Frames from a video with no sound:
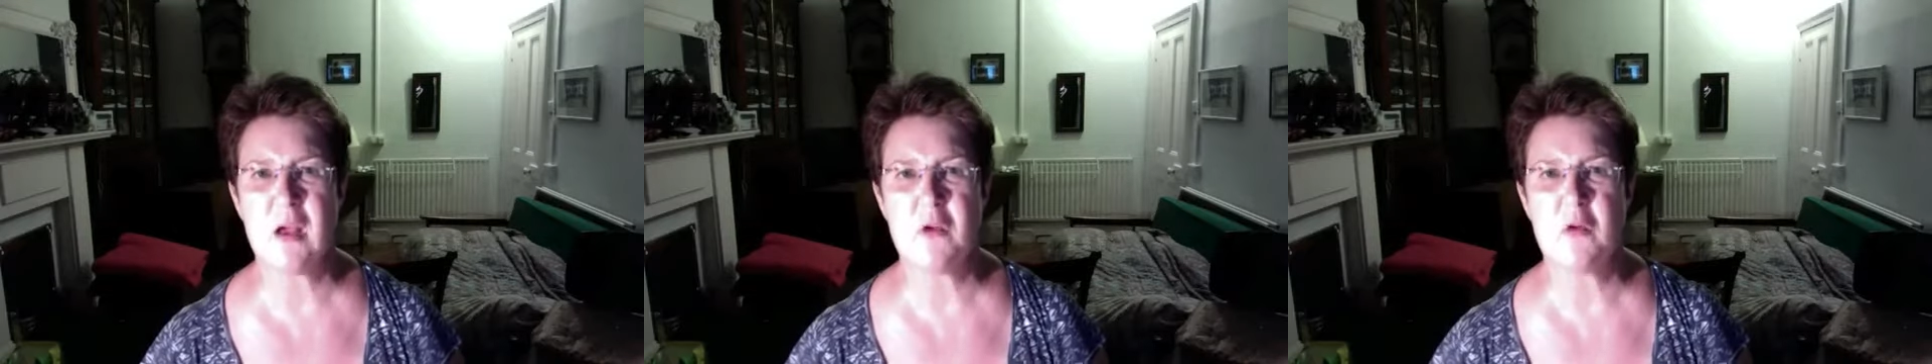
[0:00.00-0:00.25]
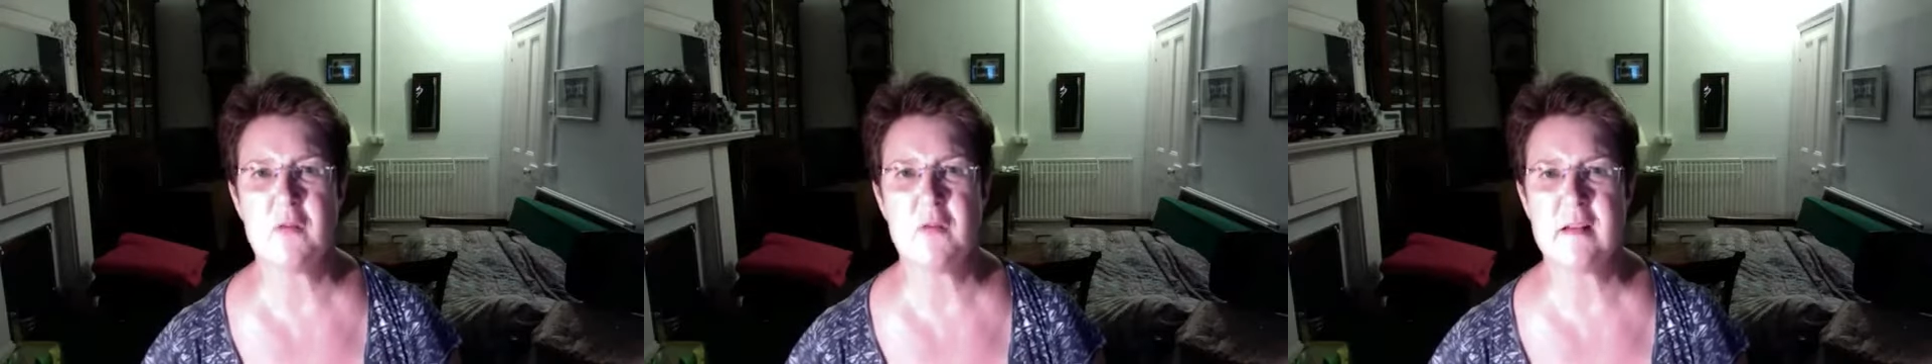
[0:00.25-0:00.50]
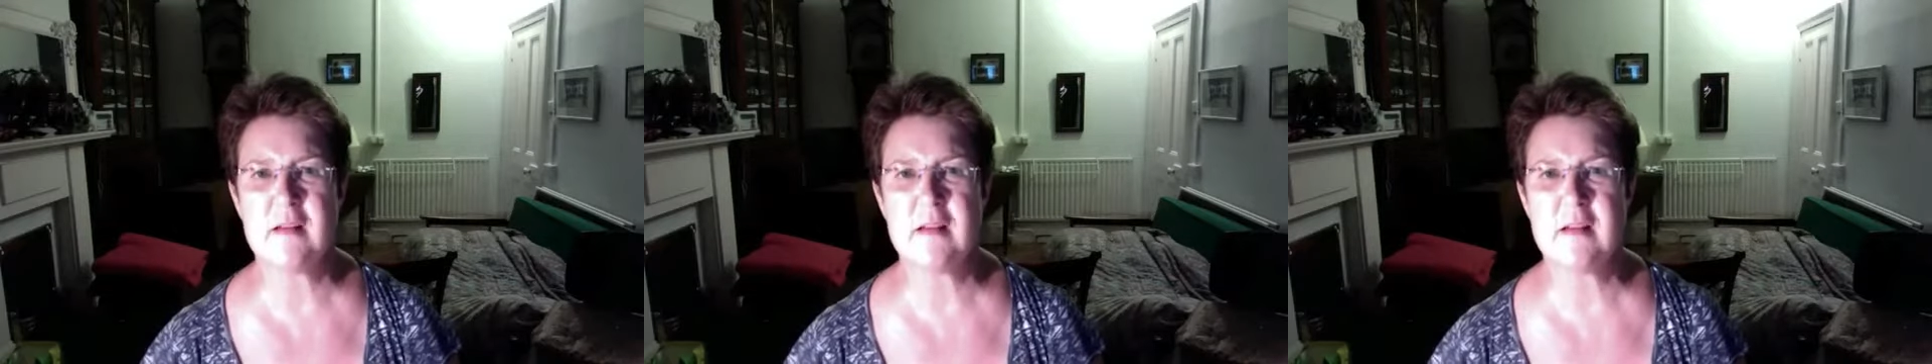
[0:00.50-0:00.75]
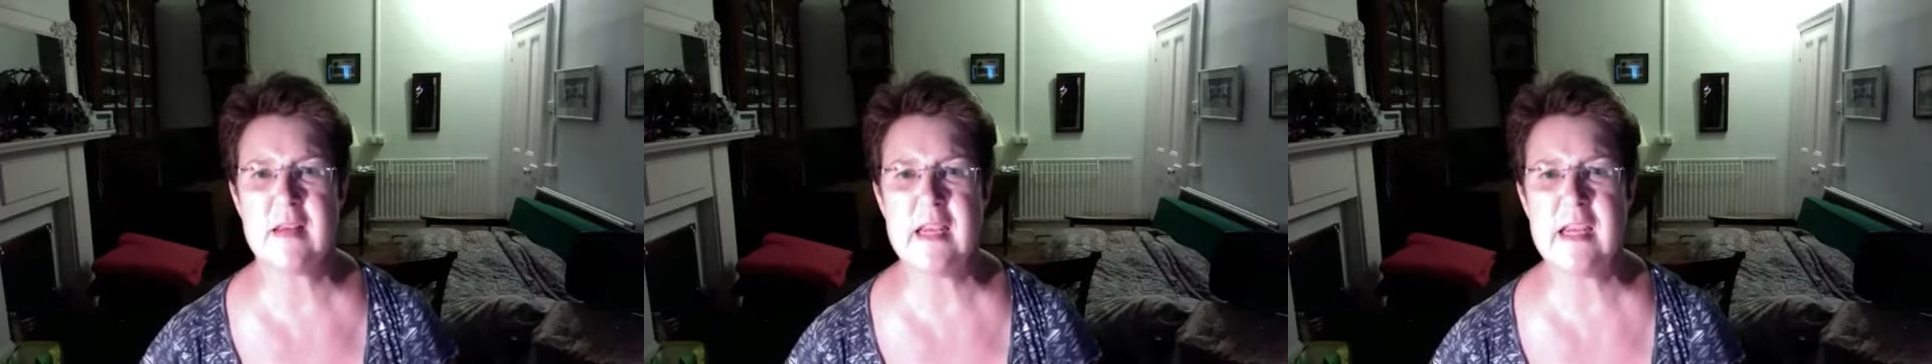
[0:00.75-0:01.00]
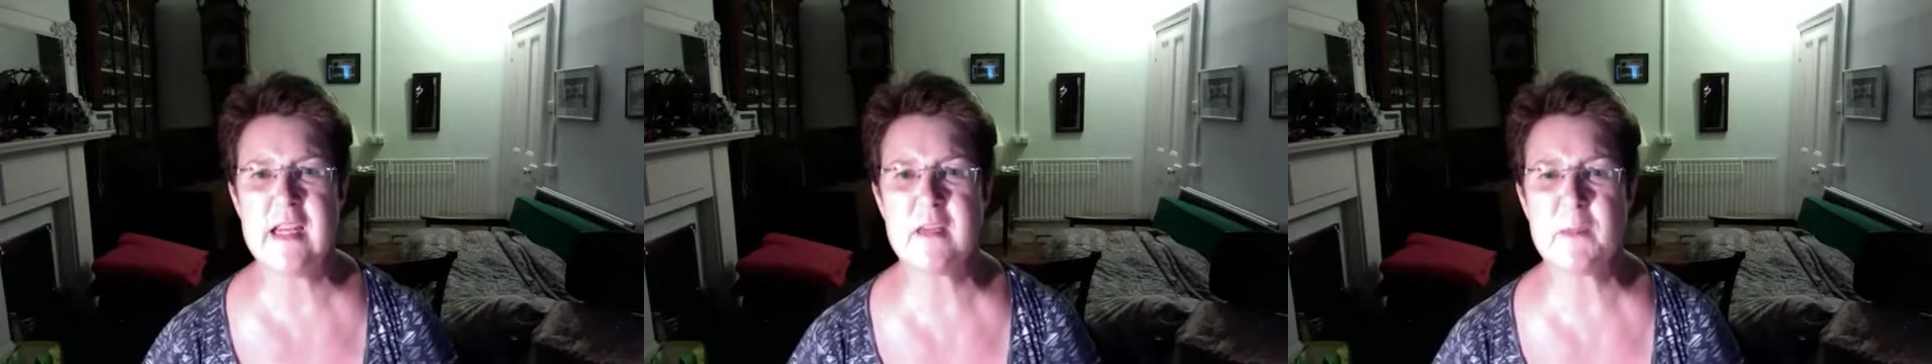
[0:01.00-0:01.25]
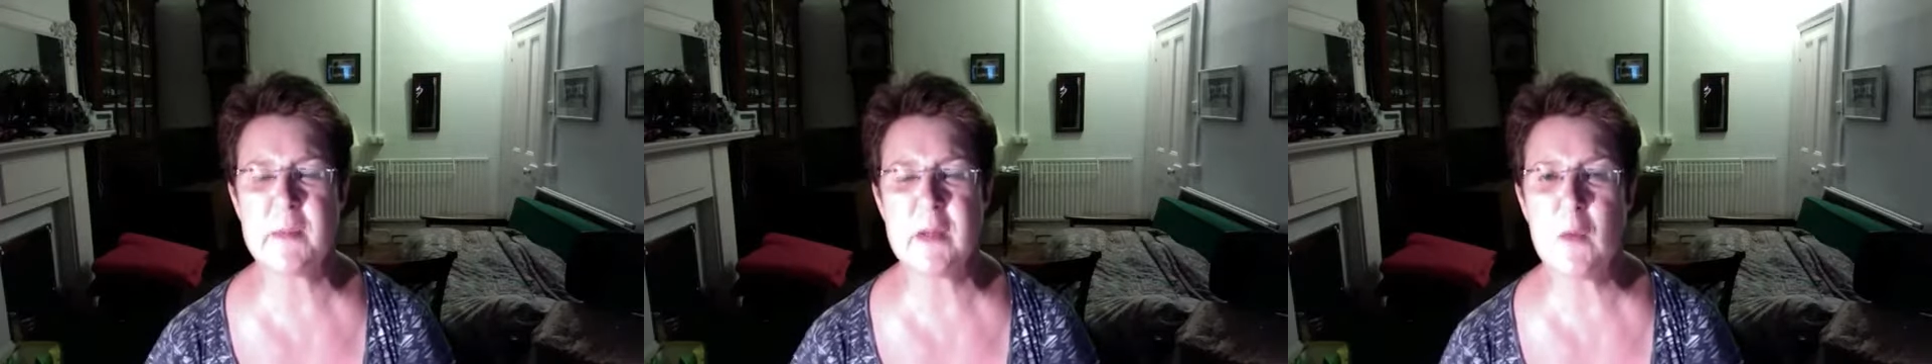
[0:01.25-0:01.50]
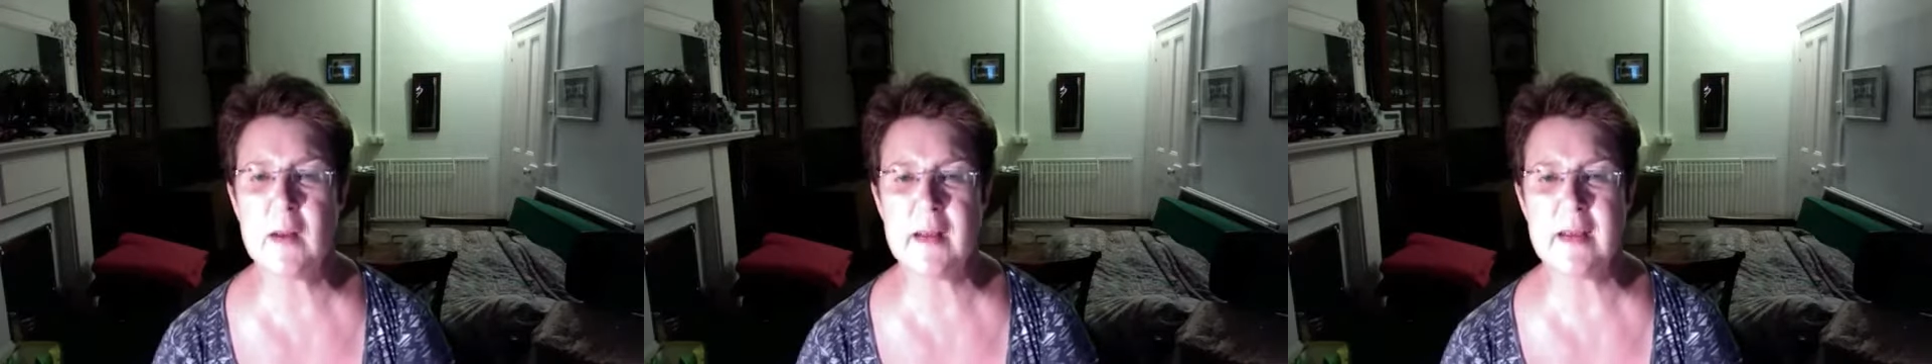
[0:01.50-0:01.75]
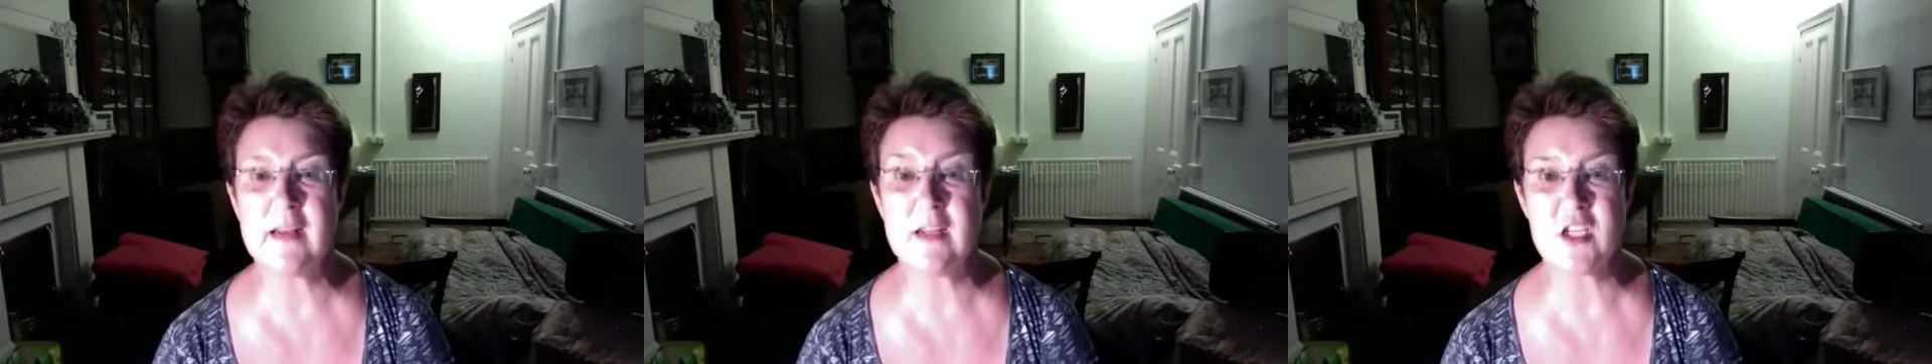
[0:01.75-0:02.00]
you then need to be
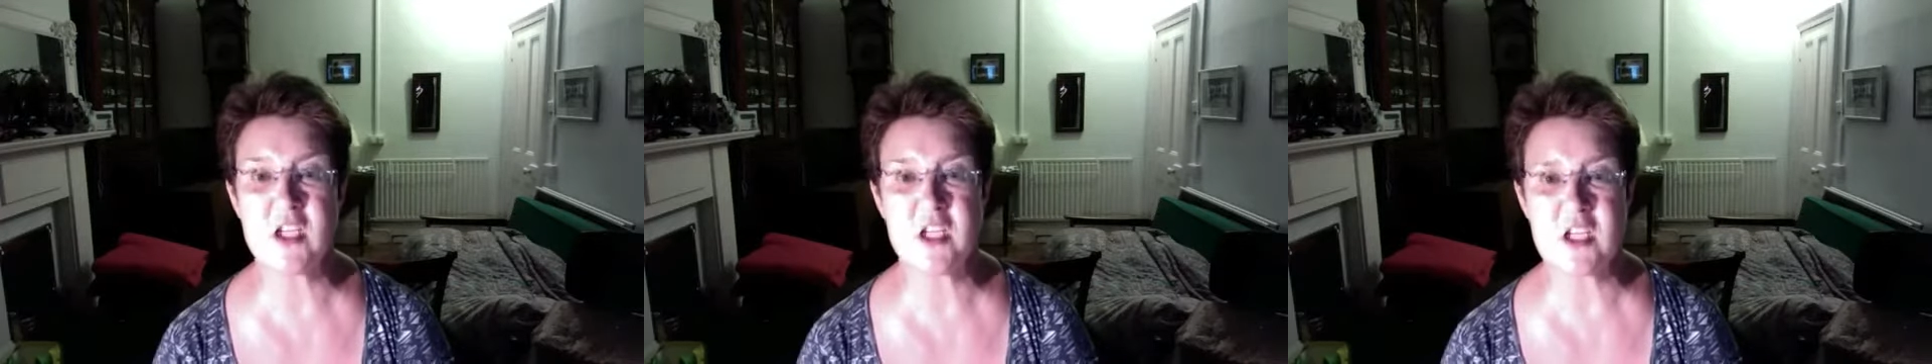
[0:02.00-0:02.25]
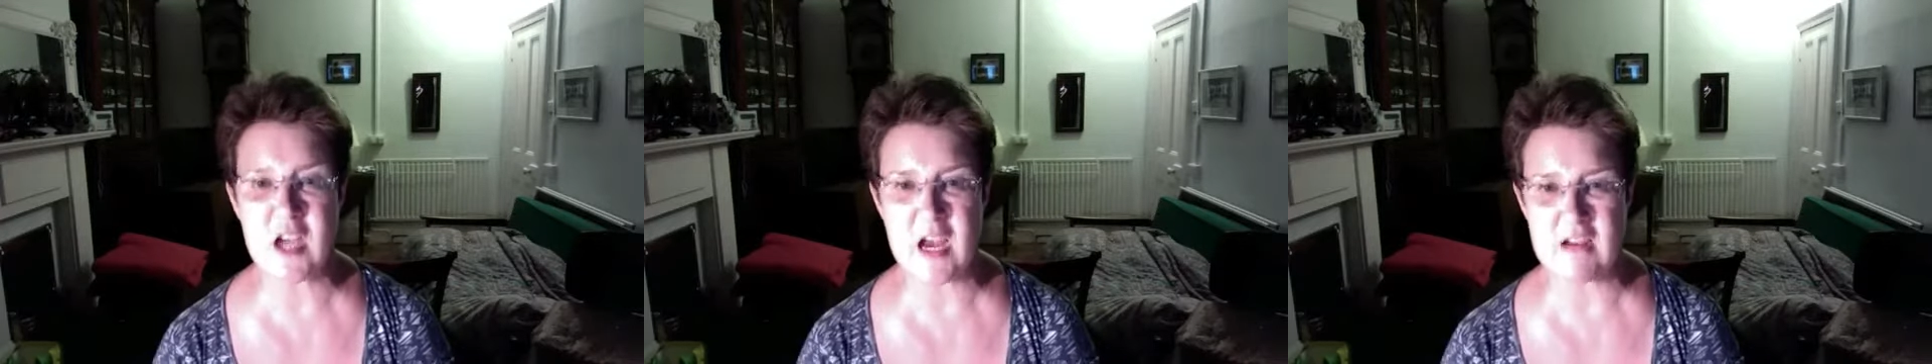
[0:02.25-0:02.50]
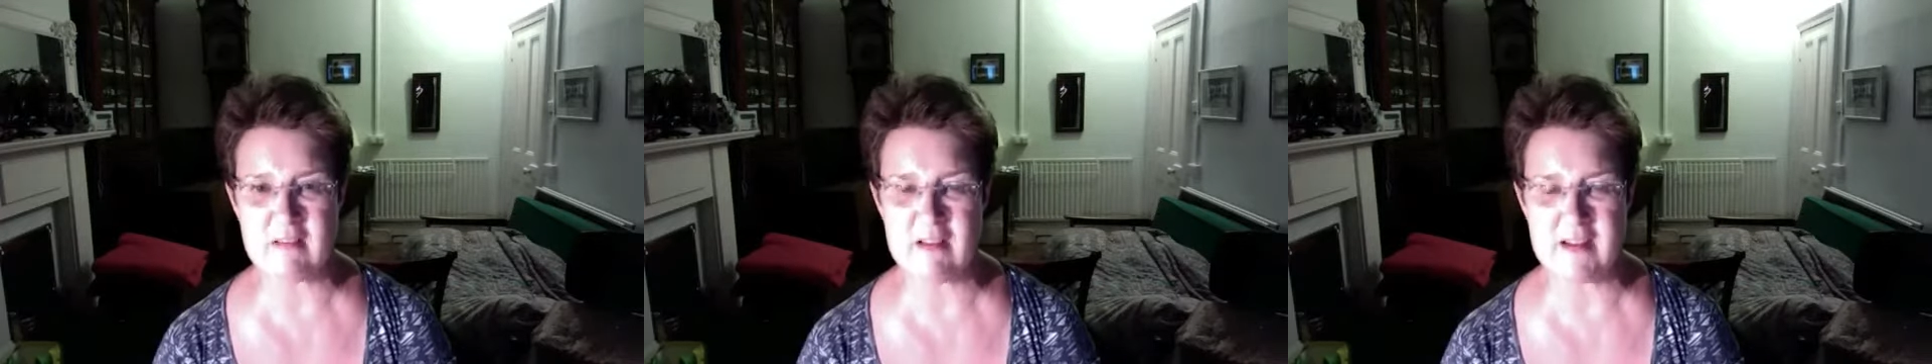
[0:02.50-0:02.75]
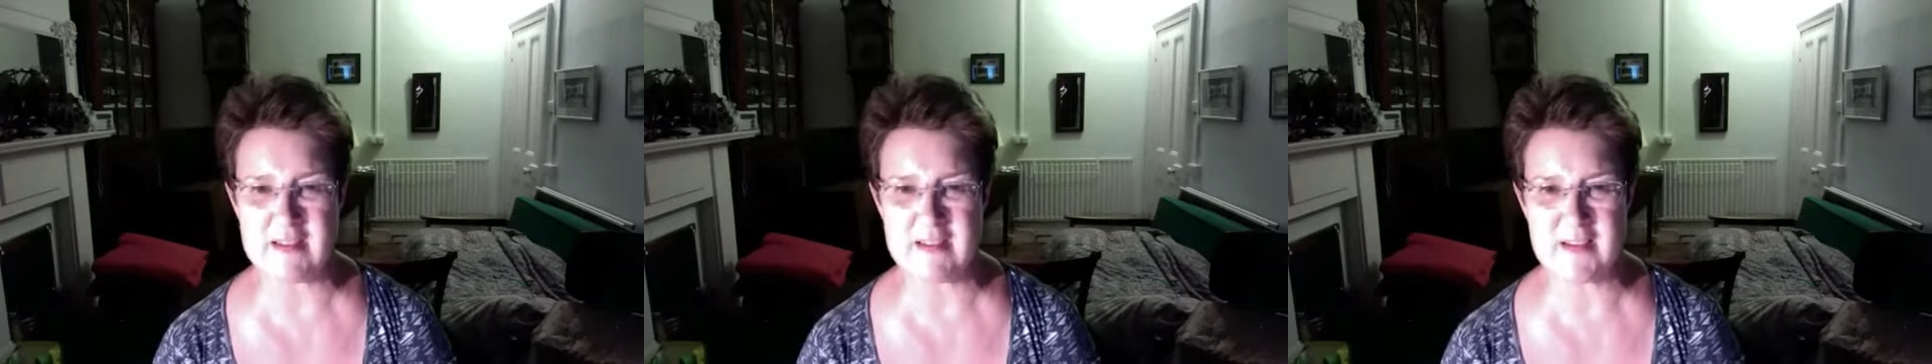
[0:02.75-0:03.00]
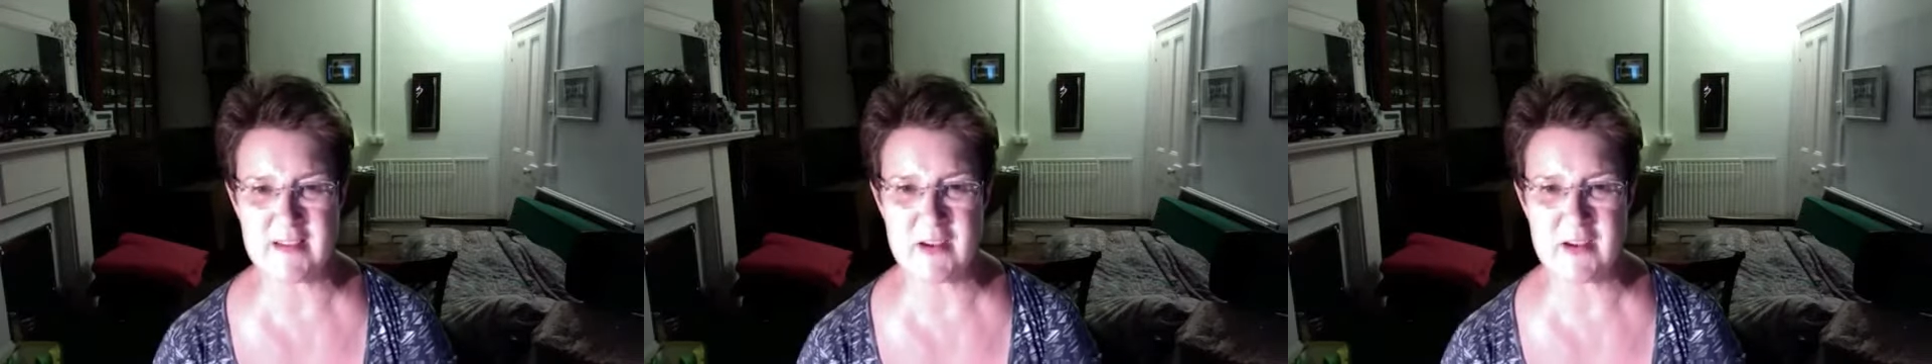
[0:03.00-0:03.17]
willing to share it